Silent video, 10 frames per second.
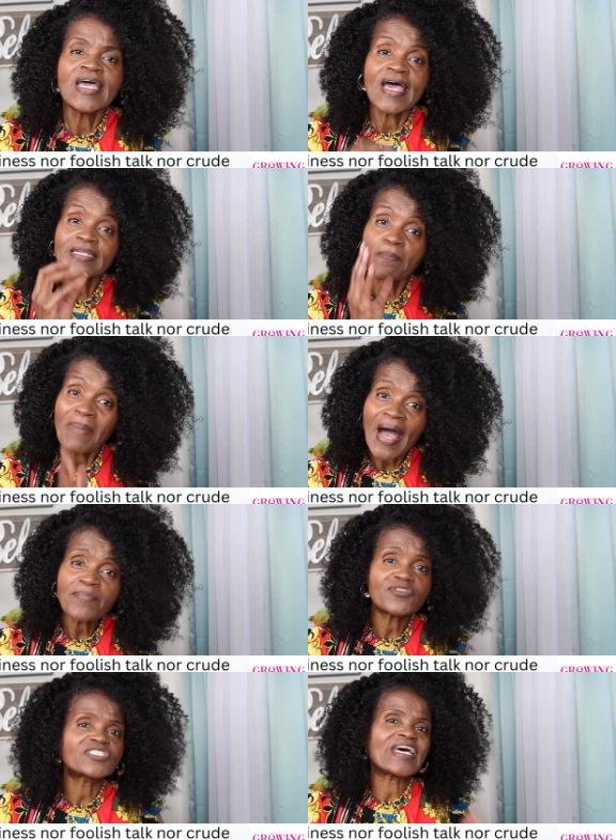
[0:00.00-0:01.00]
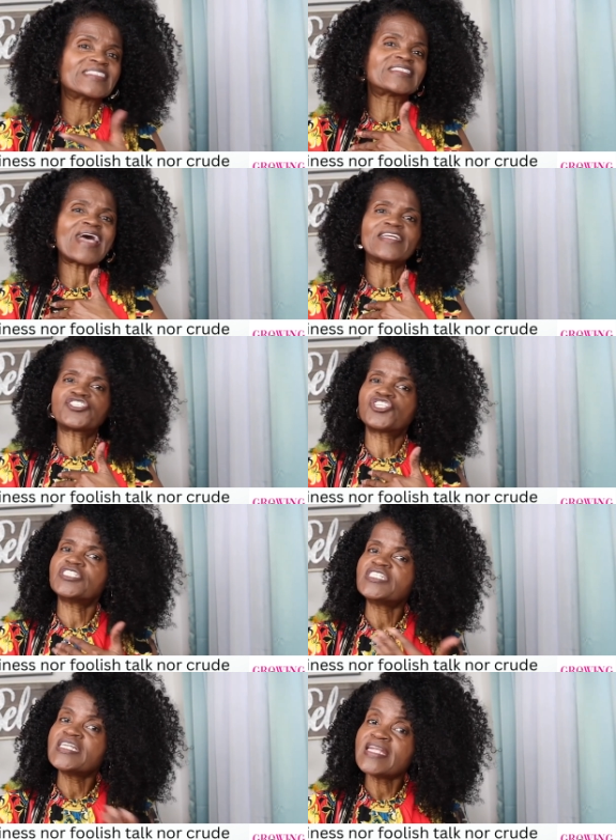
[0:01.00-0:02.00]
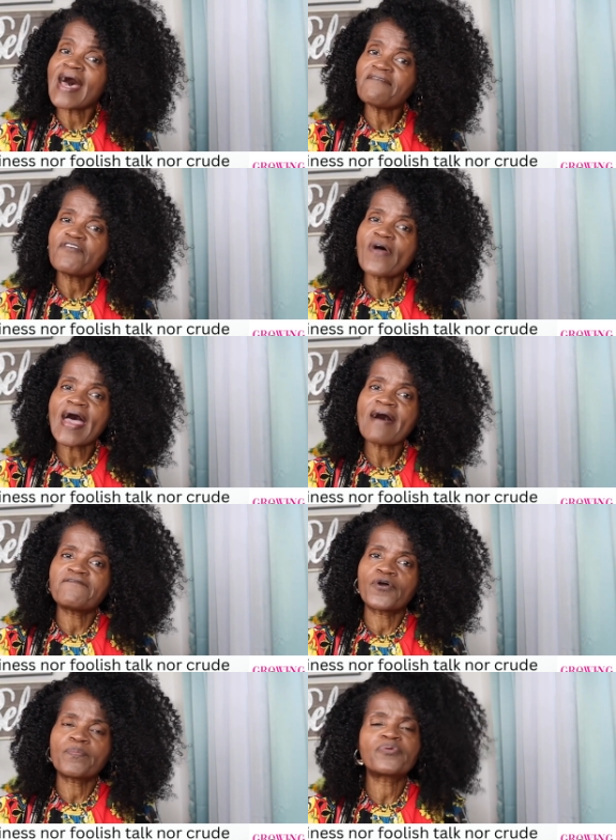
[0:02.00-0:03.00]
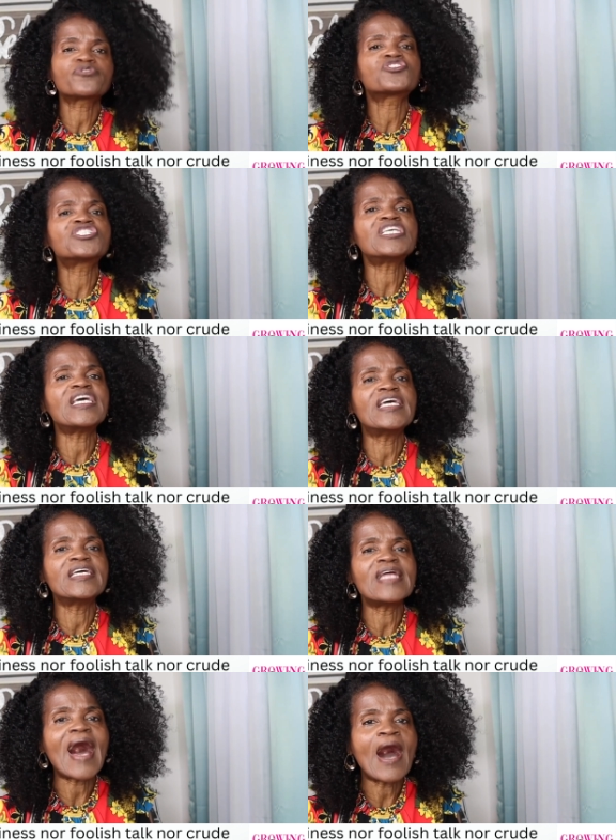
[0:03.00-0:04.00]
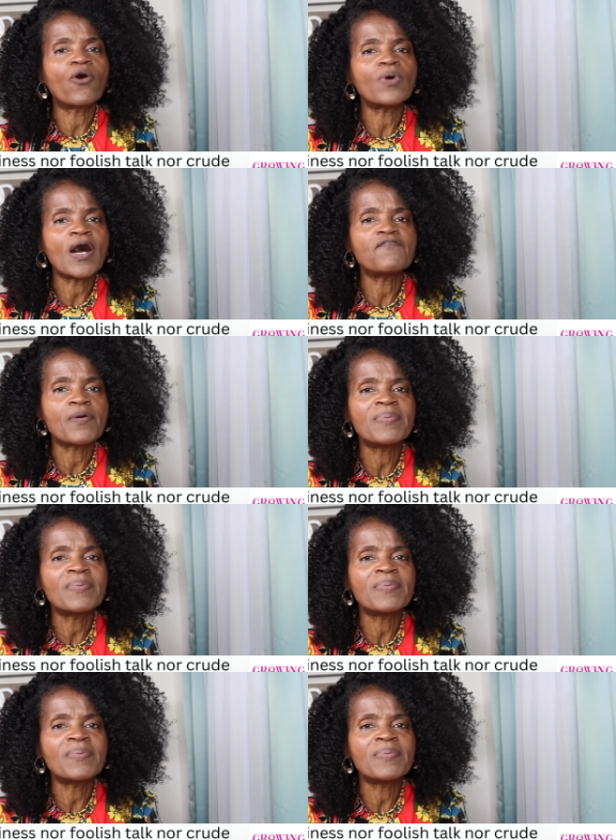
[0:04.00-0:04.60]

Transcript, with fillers: And the Bible says that should never ever proceed out of a